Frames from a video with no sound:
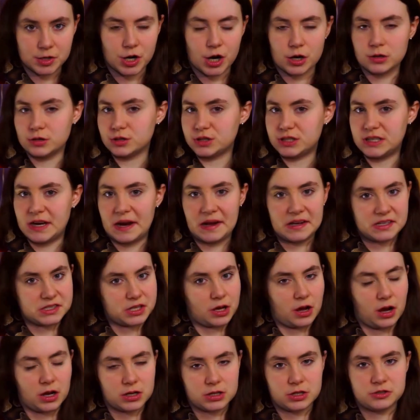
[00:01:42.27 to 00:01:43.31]
Garter snakes,
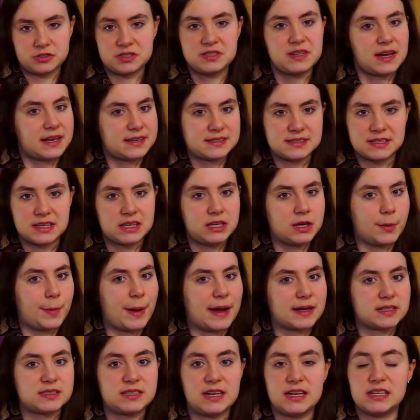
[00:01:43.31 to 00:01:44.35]
hognose snakes,
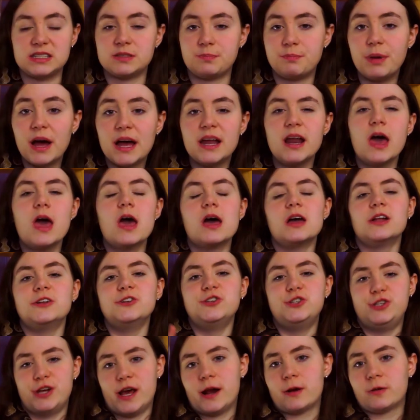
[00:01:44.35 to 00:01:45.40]
keelback snakes, but
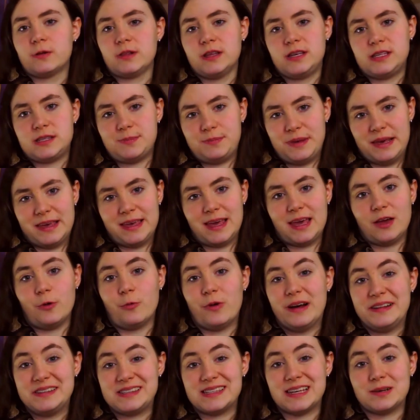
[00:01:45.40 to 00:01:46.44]
generally speaking,
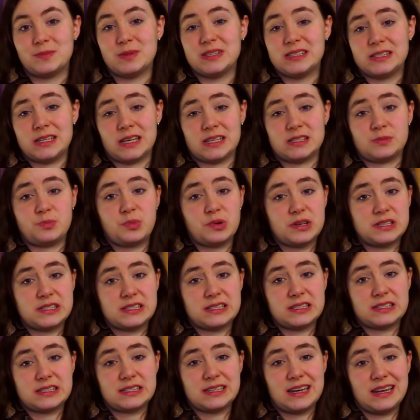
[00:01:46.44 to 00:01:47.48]
when someone says
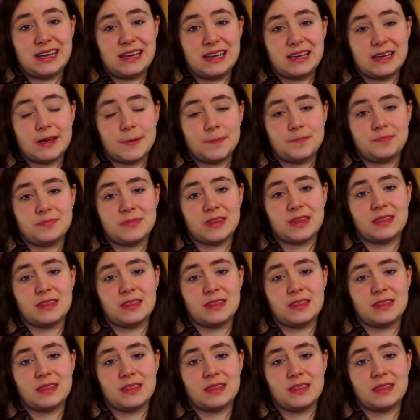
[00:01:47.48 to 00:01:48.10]
poisonous snake,